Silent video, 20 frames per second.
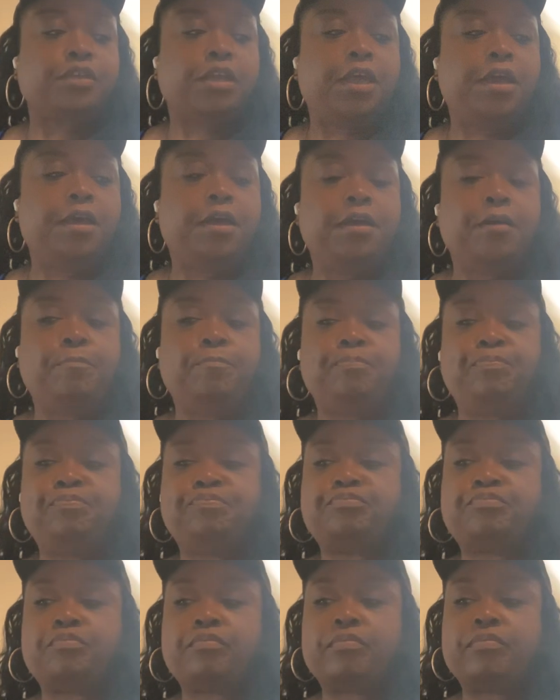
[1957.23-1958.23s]
Um,
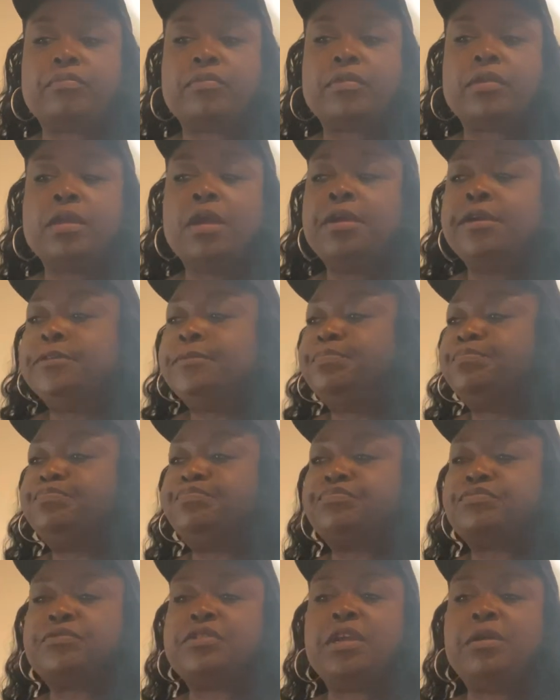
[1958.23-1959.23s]

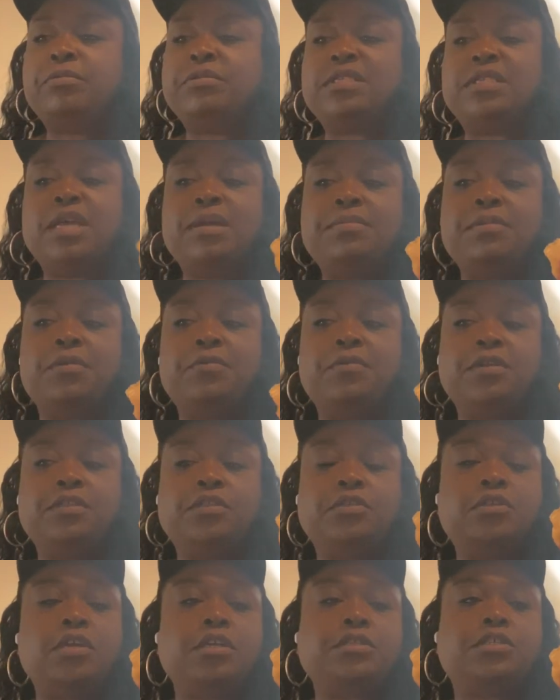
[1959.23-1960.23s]
it was something I
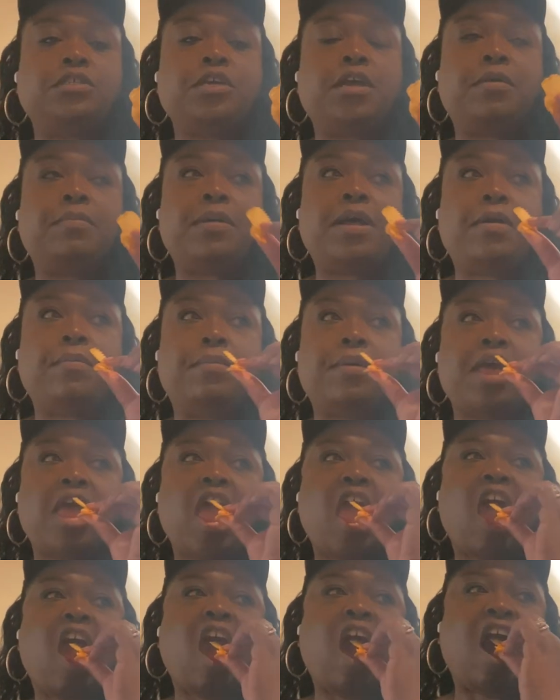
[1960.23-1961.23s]
wanted to talk to y'all about,
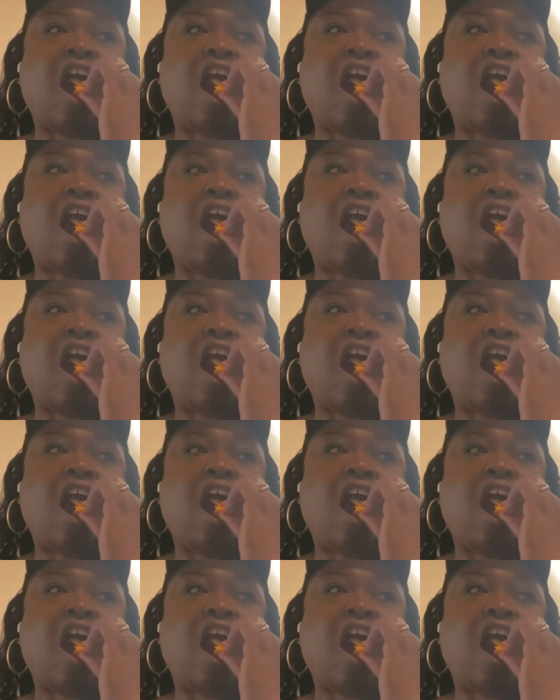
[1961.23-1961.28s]
but